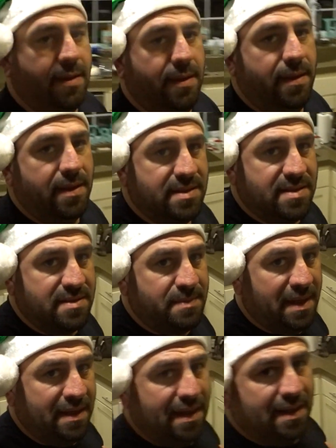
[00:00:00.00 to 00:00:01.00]
this is
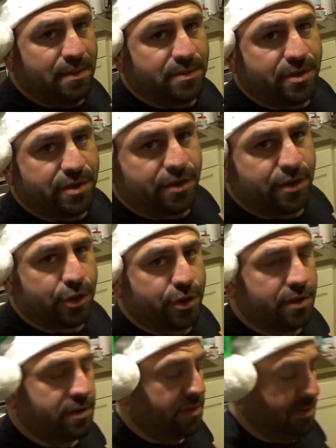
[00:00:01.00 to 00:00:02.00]
my counter
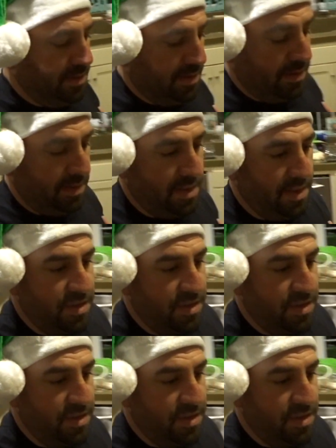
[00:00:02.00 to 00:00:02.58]
currently.